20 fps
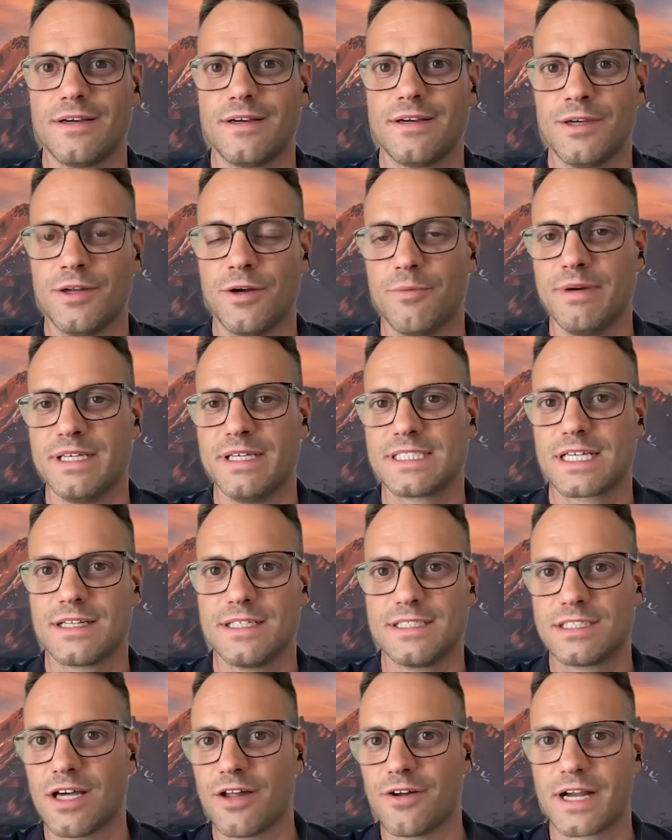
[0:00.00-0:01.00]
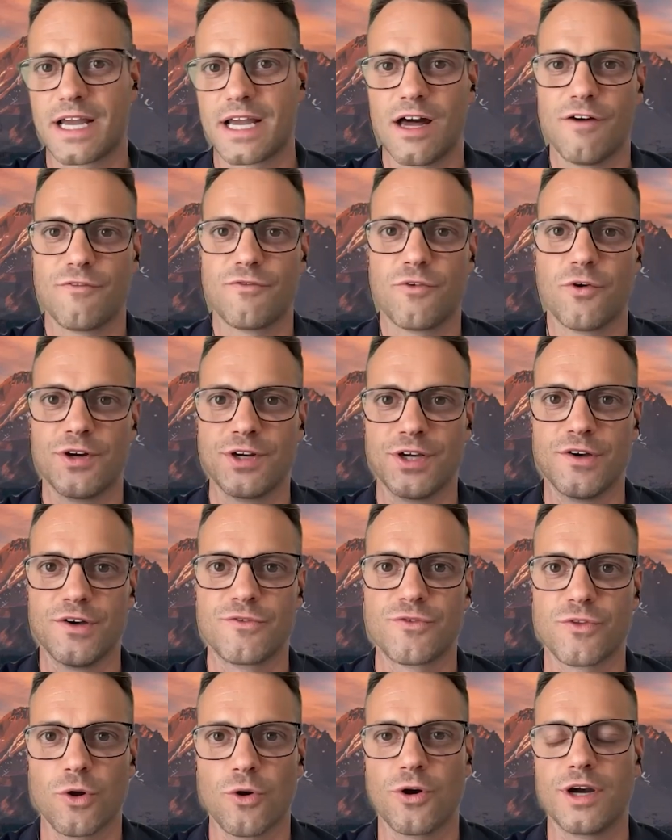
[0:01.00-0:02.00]
you know, basically Southern California,
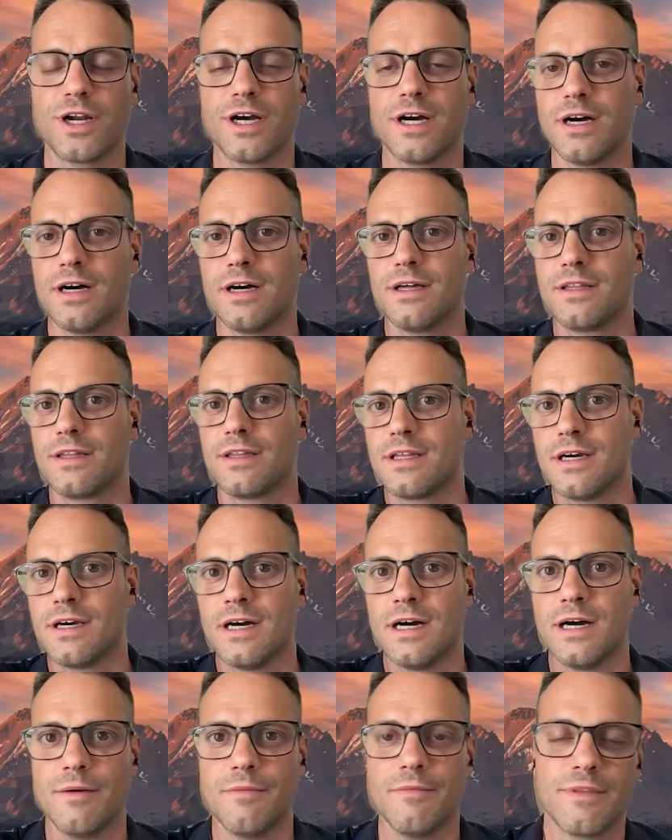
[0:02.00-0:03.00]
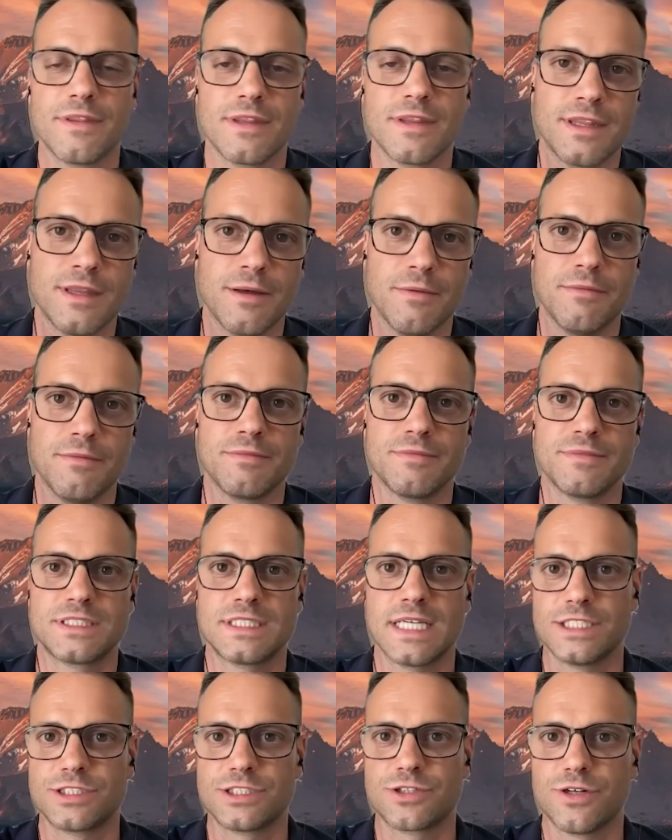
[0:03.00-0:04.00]
Florida, um, the
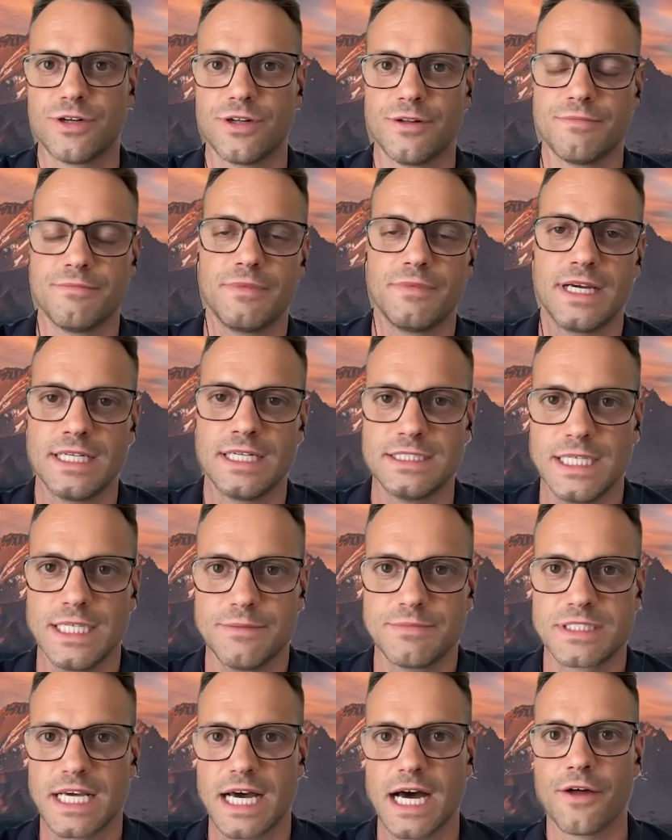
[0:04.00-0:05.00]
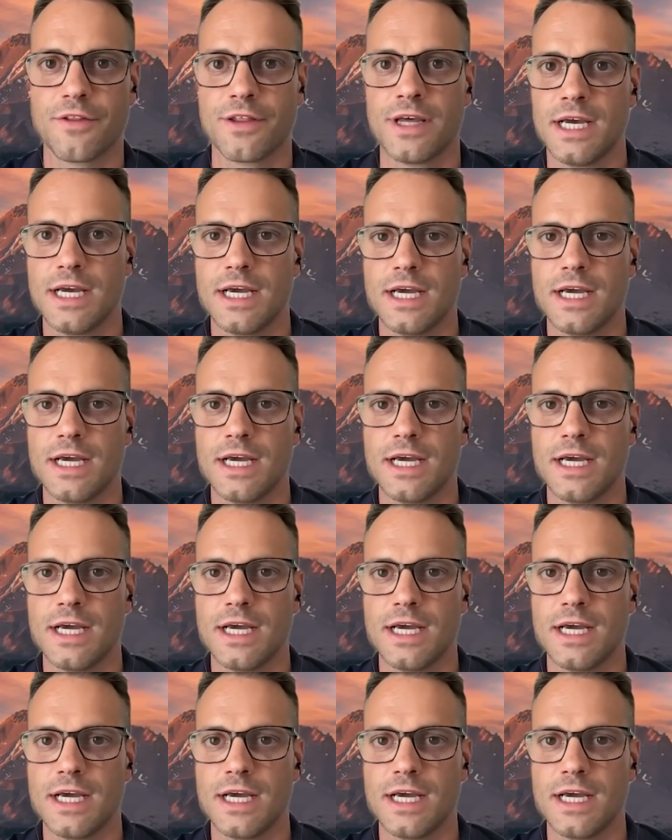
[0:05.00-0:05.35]
central and deep south.